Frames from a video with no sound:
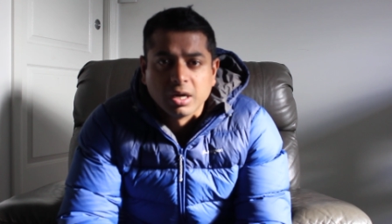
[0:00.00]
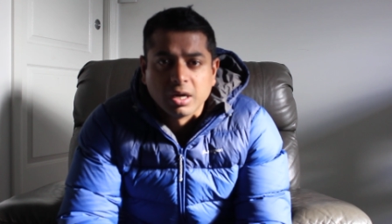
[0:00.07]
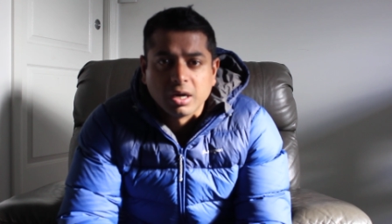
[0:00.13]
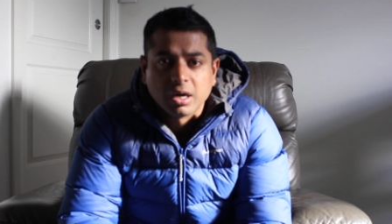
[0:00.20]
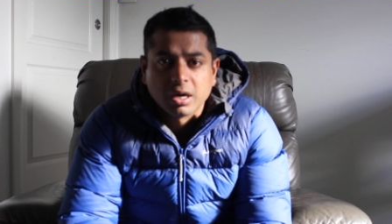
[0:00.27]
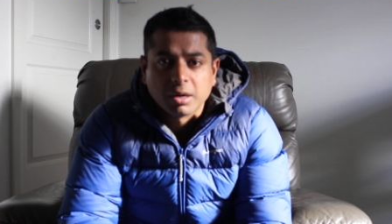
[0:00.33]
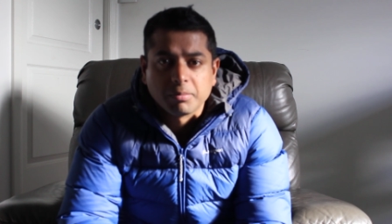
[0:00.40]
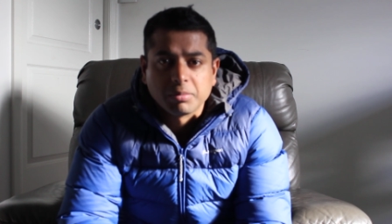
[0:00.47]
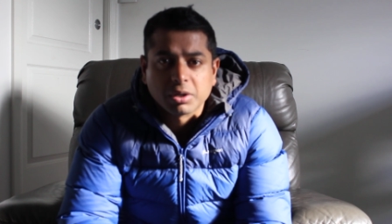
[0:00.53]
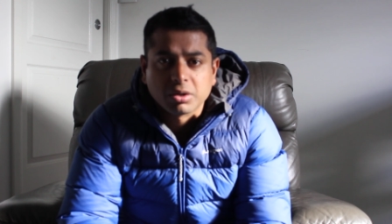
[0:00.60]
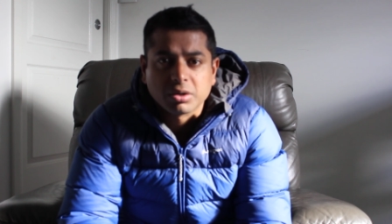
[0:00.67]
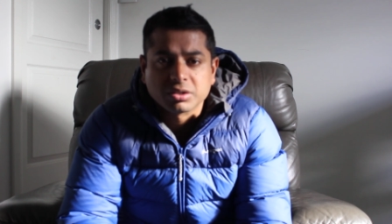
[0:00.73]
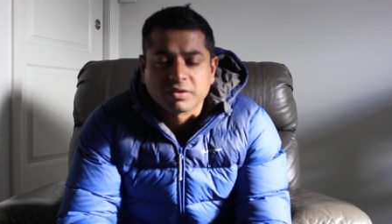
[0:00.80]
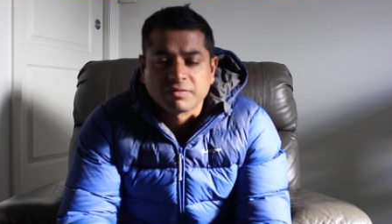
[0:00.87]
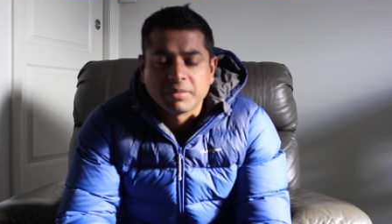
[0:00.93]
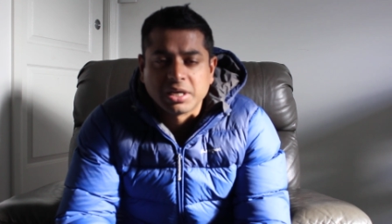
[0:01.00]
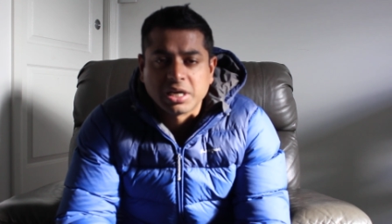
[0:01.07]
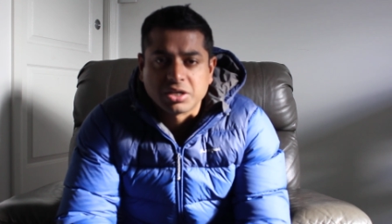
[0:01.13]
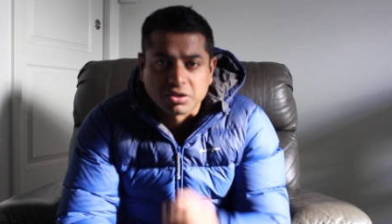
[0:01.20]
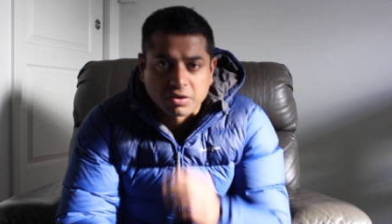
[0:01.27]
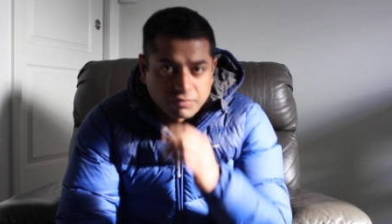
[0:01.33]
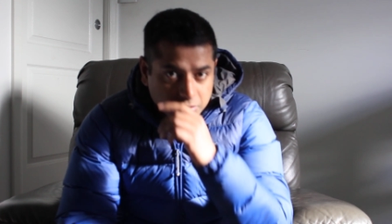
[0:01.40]
Uh, because of my
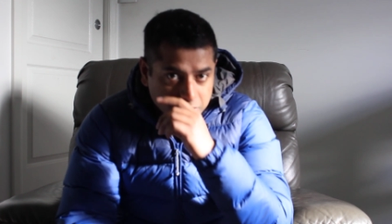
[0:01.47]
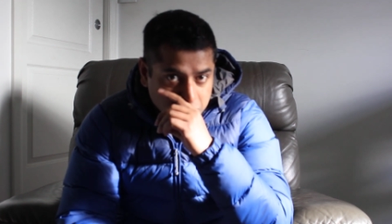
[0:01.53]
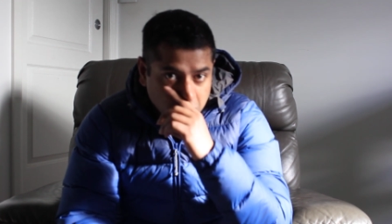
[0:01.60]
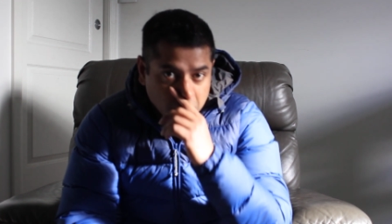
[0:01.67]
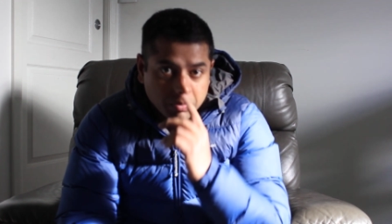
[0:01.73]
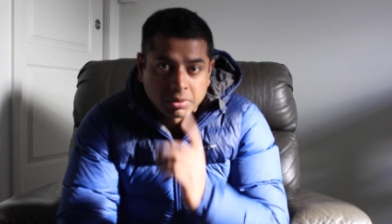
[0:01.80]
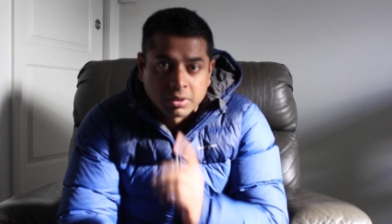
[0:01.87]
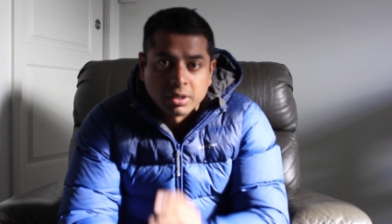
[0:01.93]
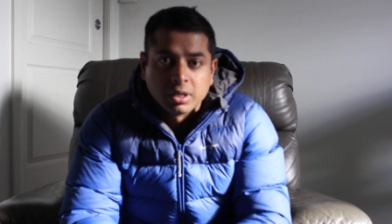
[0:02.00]
nature of the job,